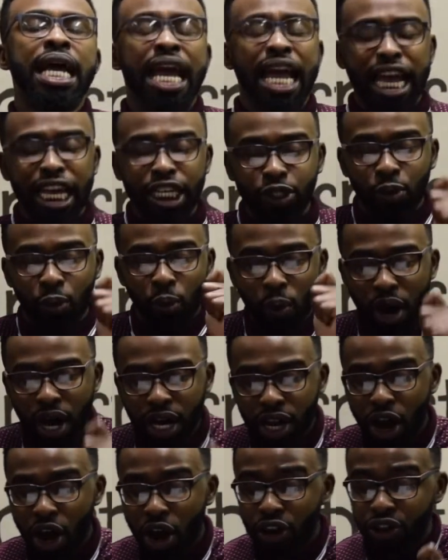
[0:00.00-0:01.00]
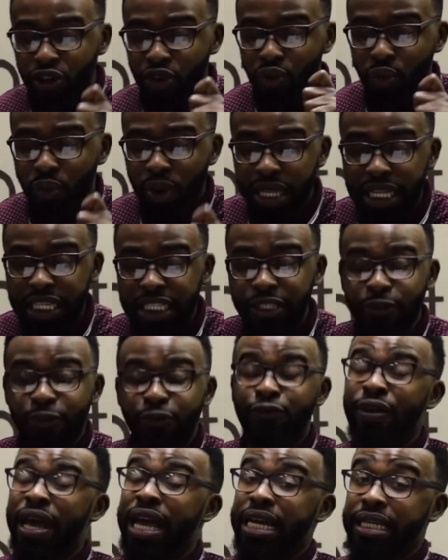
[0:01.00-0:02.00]
is what are you willing to
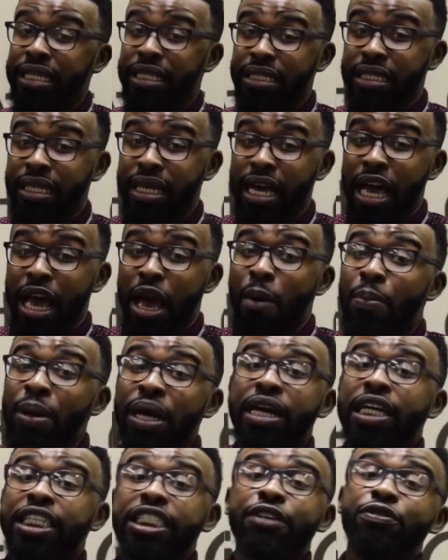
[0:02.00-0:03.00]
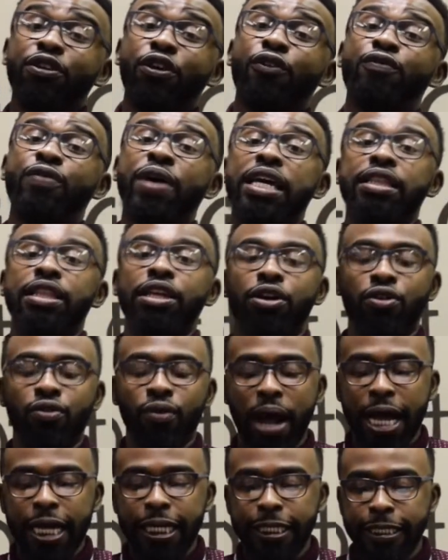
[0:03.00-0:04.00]
face because of your faith in
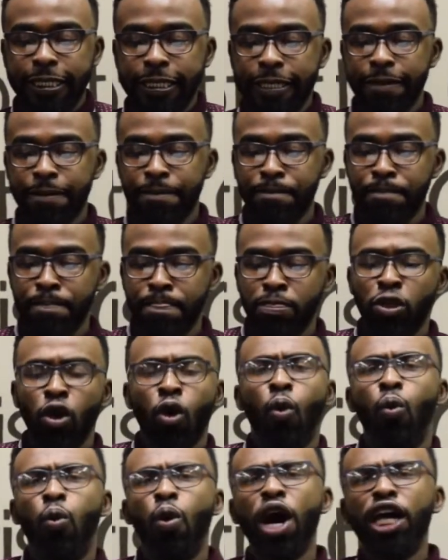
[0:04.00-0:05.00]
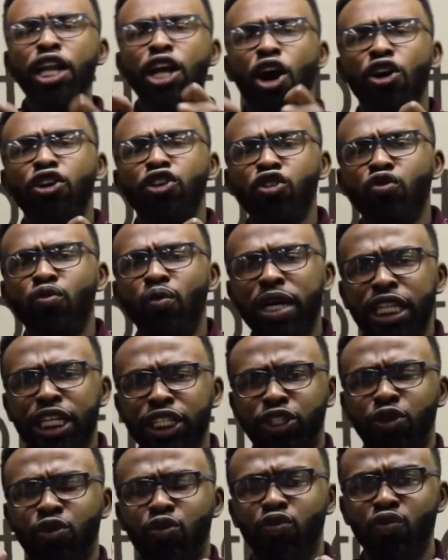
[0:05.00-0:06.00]
Christ? What are you willing
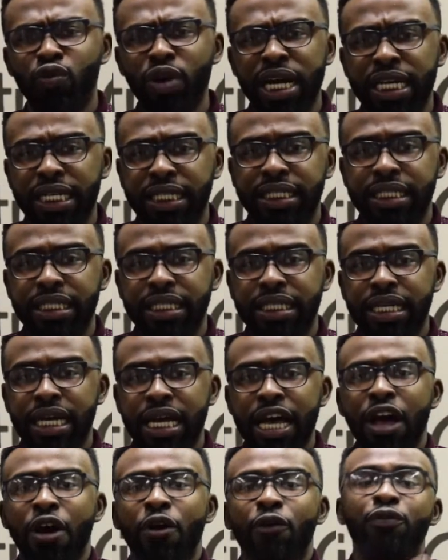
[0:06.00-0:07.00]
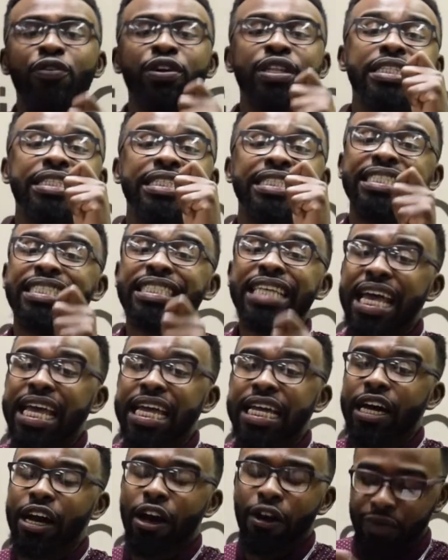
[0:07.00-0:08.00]
to risk for the
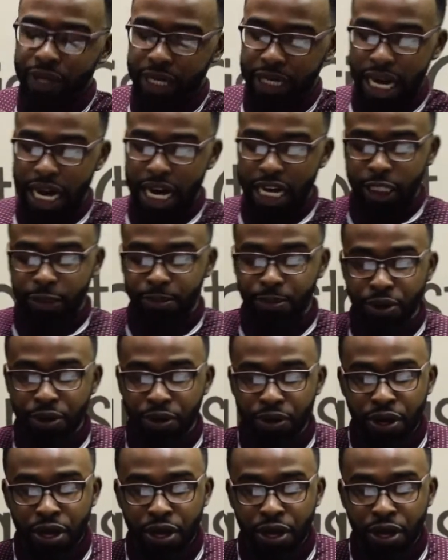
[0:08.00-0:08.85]
sake of the gospel?